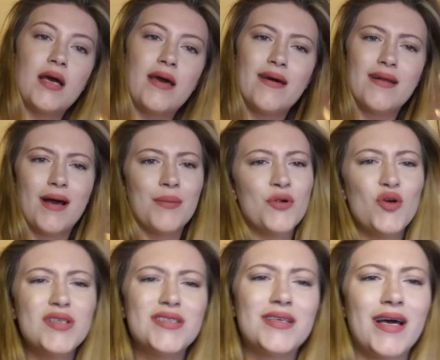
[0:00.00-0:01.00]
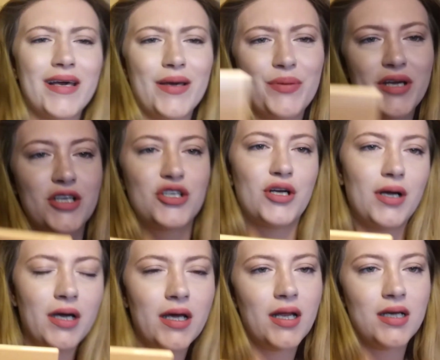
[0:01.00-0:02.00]
And I'm going to take a picture
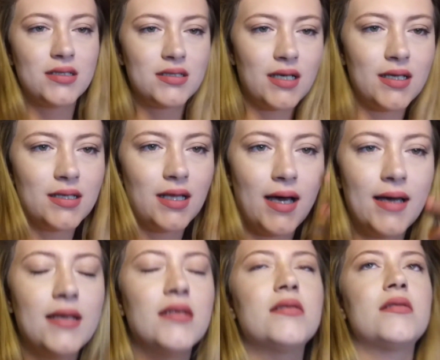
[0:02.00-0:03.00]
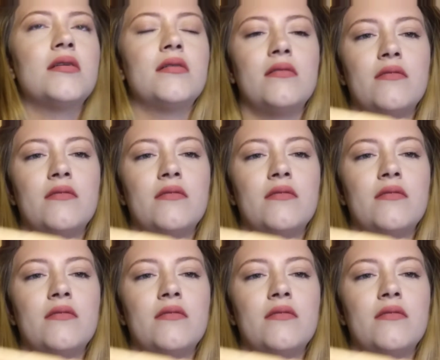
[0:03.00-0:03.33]
in sunlight